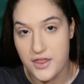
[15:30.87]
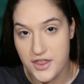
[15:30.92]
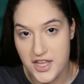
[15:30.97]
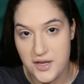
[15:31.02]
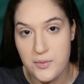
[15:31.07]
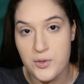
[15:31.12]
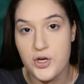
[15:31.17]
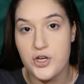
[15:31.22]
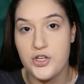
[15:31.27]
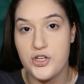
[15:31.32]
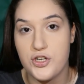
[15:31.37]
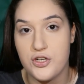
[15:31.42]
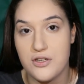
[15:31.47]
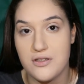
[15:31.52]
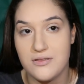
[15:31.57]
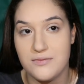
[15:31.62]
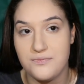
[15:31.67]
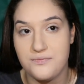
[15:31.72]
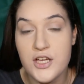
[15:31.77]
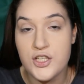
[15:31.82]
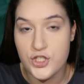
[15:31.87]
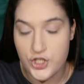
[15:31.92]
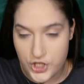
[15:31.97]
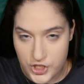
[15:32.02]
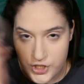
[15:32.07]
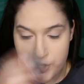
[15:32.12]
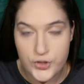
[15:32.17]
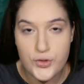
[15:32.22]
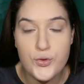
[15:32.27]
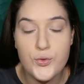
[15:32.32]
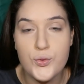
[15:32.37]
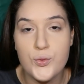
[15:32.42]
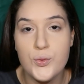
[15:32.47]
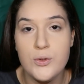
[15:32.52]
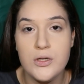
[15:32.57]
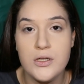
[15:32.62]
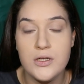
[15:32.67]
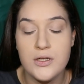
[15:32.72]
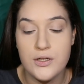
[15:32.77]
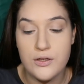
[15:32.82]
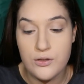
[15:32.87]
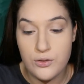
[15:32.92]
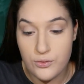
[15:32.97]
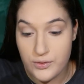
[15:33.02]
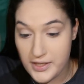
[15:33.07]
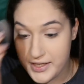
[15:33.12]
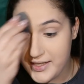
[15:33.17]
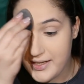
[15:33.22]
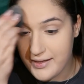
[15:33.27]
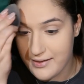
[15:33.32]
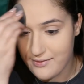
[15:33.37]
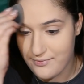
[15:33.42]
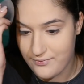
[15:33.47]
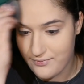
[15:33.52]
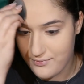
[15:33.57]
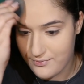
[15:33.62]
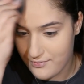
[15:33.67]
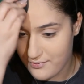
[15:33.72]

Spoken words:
the murder, and she knew who did it.